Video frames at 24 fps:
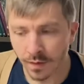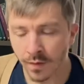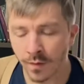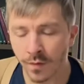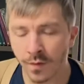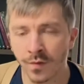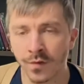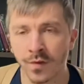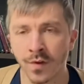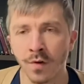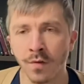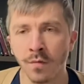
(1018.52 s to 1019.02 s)

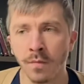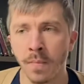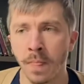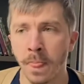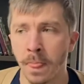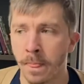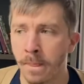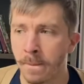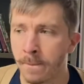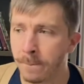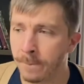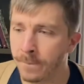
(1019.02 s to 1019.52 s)
So
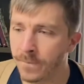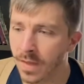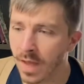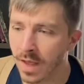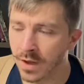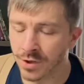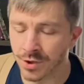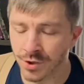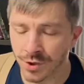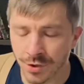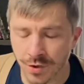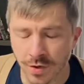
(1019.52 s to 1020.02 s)

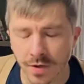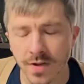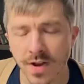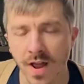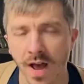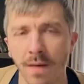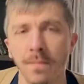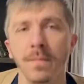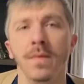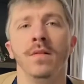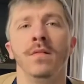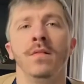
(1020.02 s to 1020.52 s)
it should
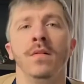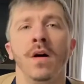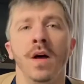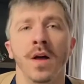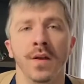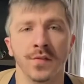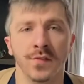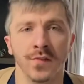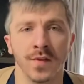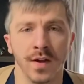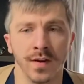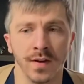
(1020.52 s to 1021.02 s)
not be
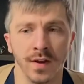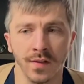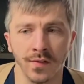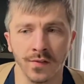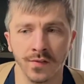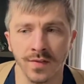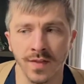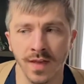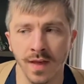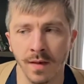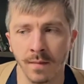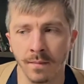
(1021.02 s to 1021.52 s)
lost on us
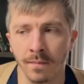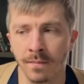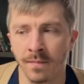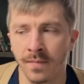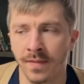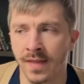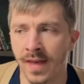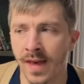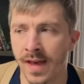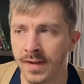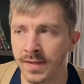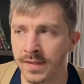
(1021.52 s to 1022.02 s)

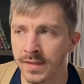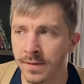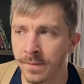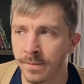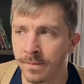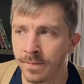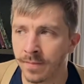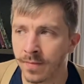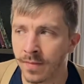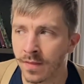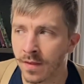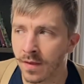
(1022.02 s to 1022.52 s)
that
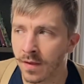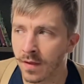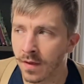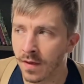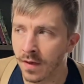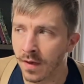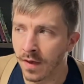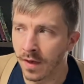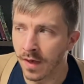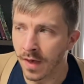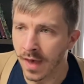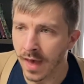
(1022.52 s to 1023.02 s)

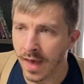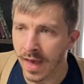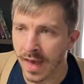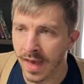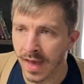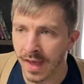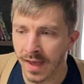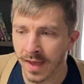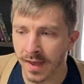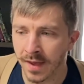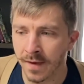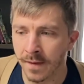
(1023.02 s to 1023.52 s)

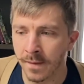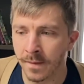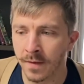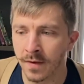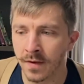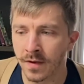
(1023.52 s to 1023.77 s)
a